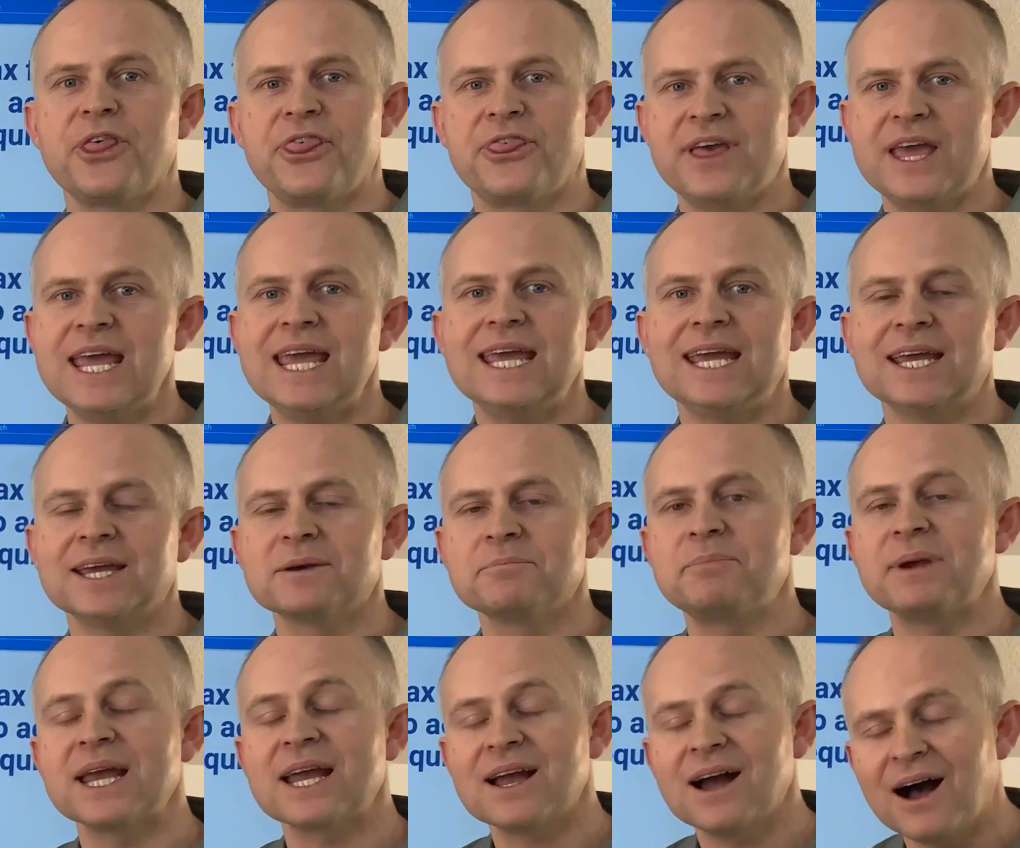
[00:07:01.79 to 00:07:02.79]
thing
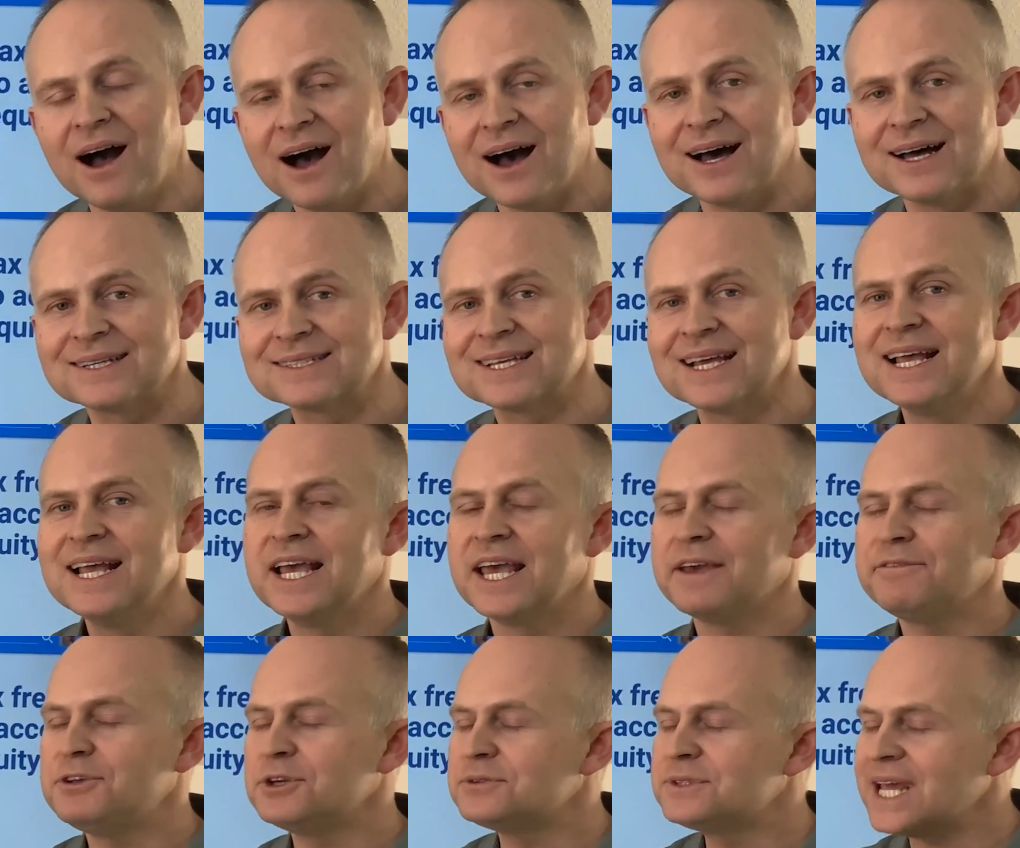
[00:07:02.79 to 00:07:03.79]
because
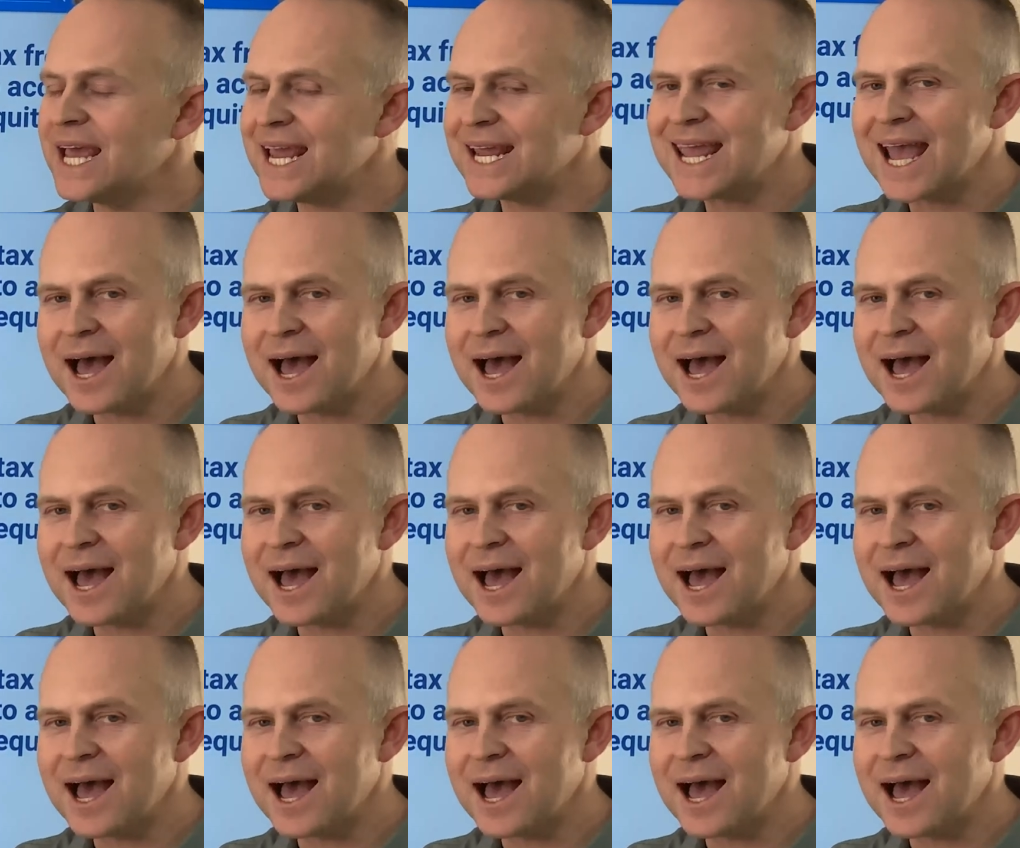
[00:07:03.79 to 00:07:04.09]
if you take